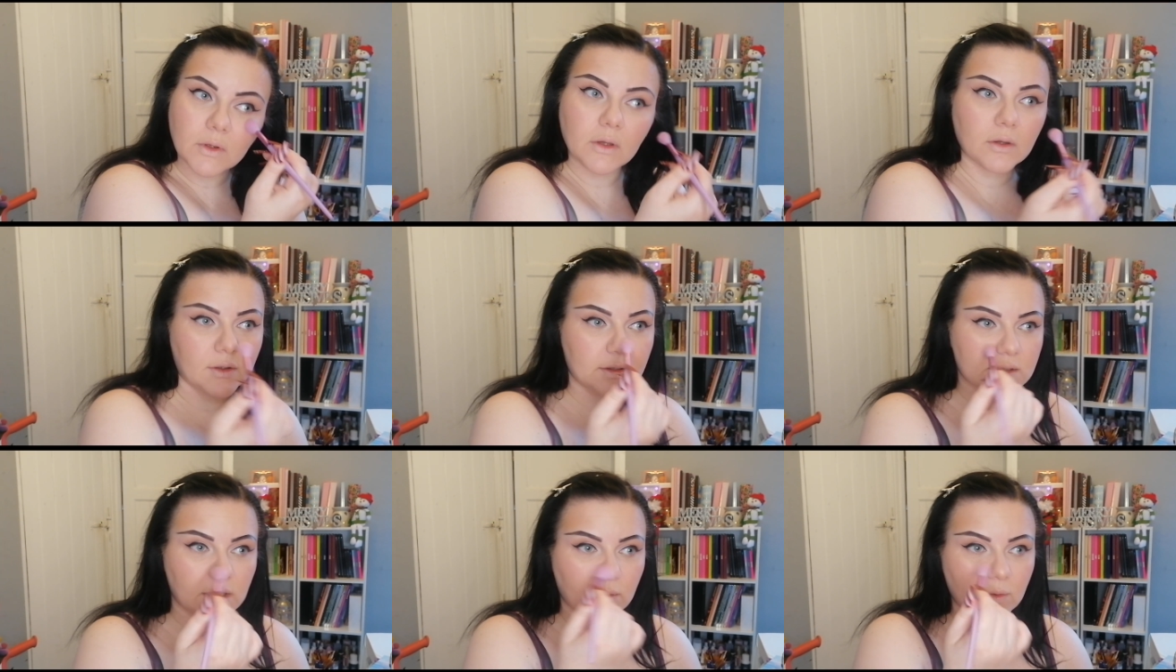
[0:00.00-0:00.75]

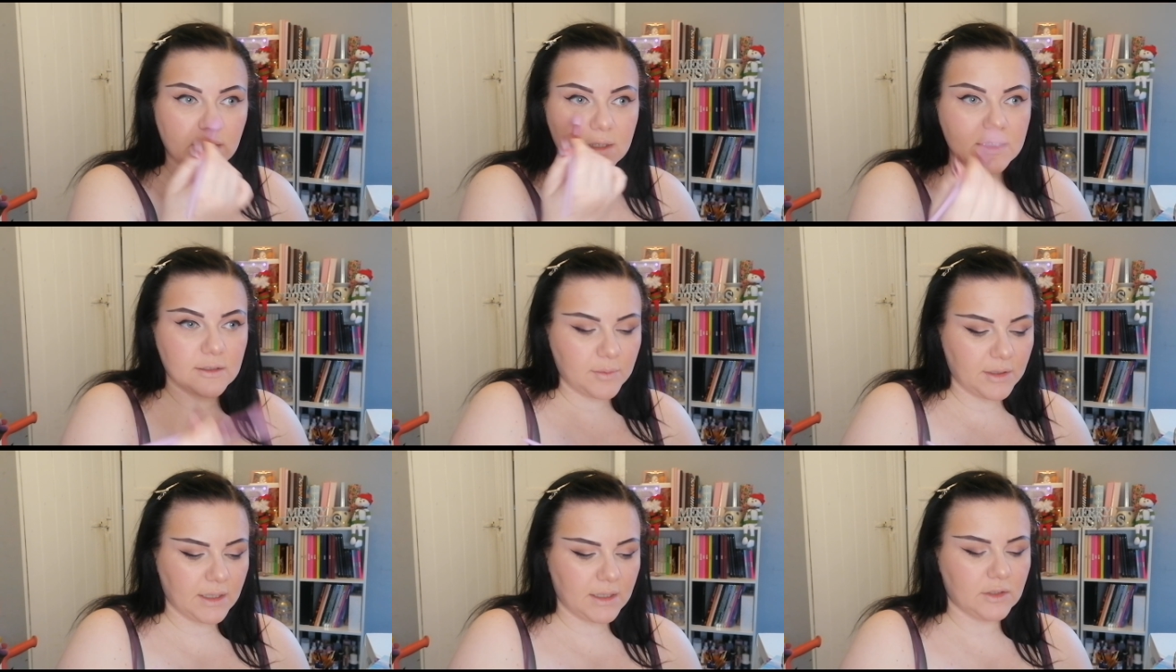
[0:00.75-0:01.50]
because I want it to
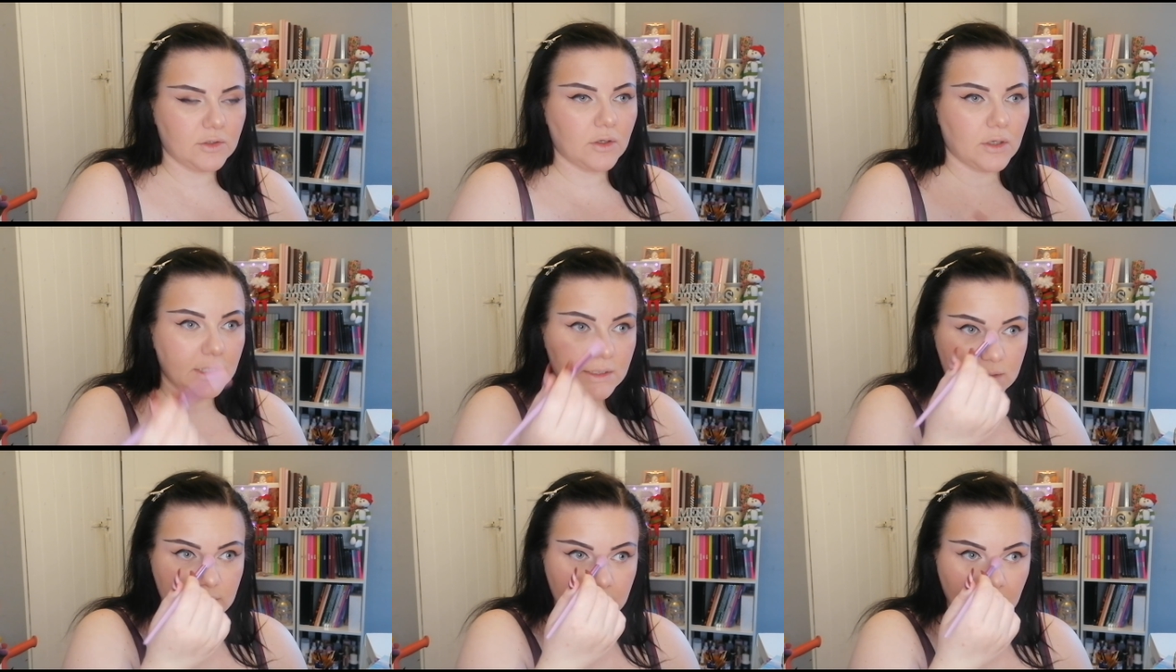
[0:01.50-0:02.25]
be
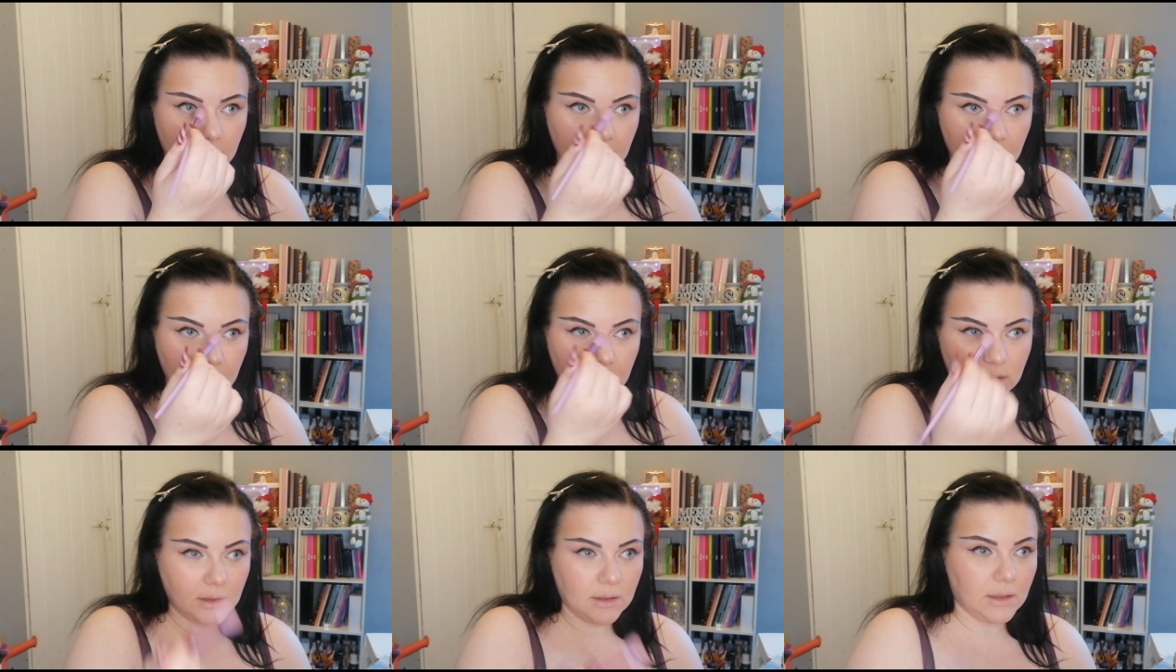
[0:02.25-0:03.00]
nice
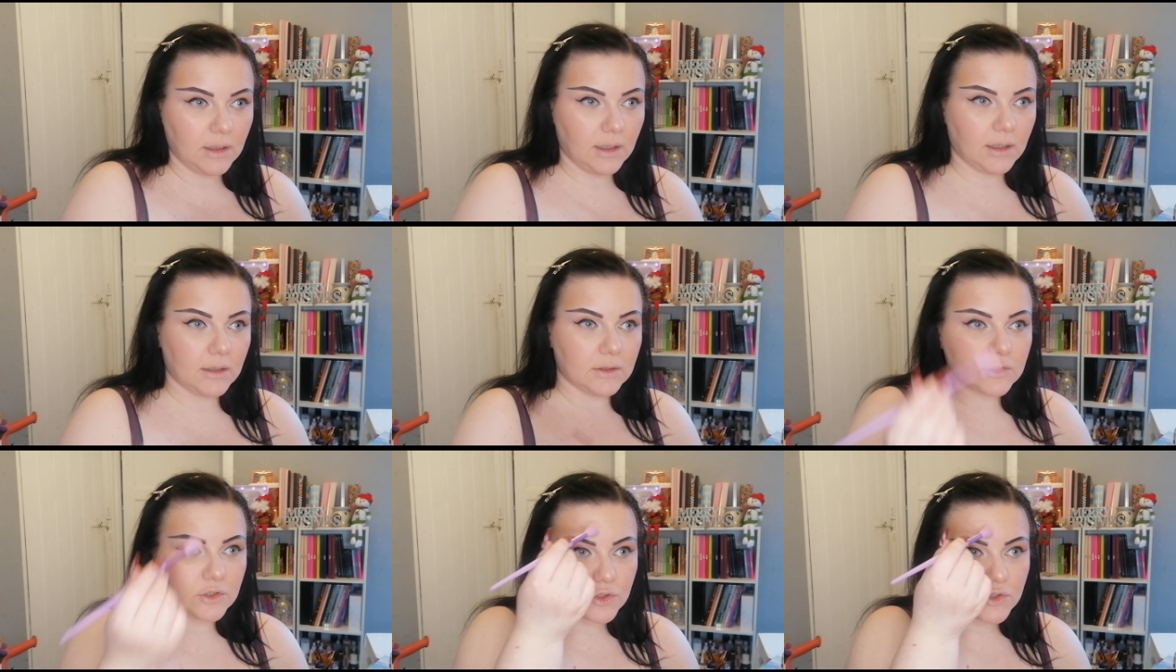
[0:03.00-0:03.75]

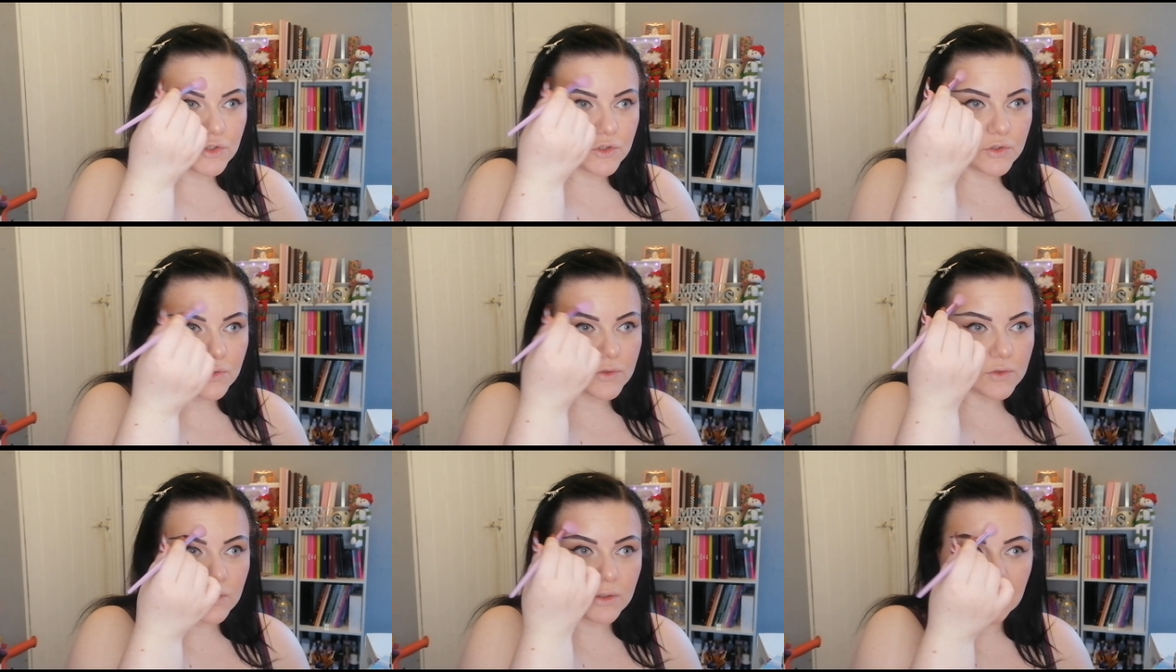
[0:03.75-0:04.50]
and
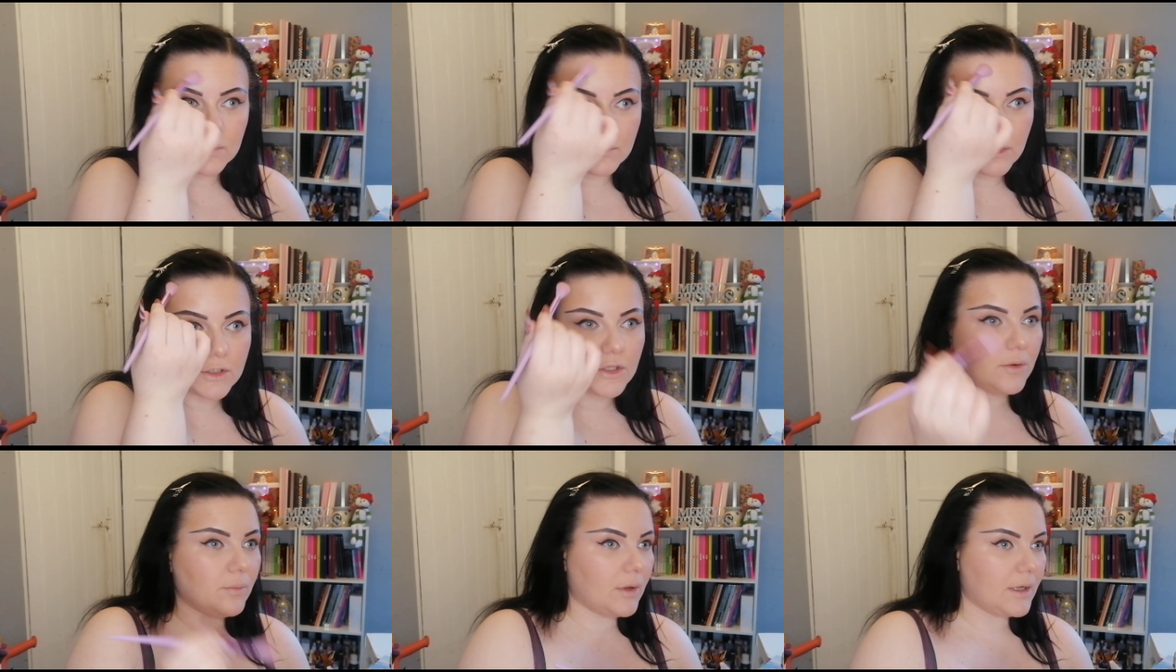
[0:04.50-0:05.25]
subtle. I
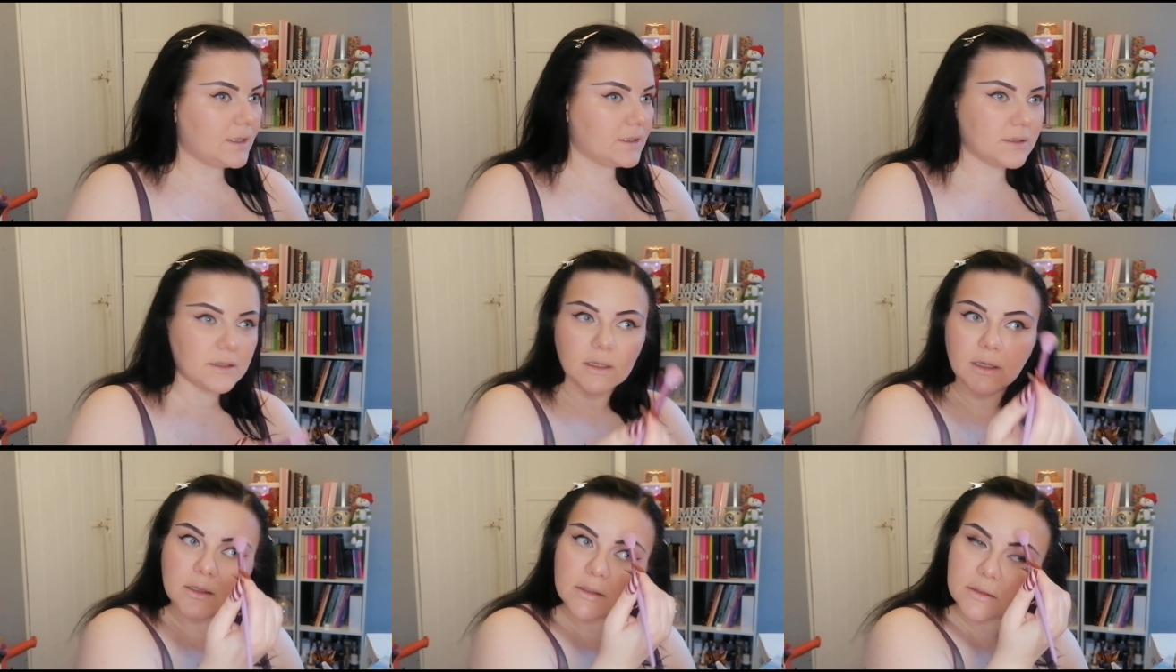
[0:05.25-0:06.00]
don't want it
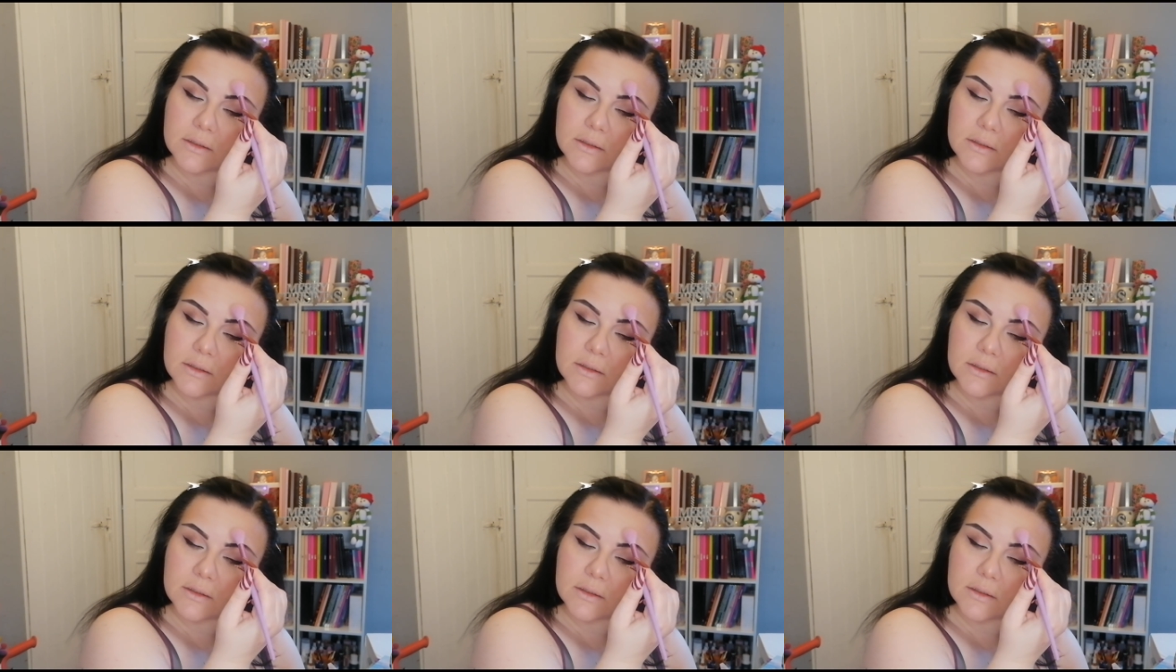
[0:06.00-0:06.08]
to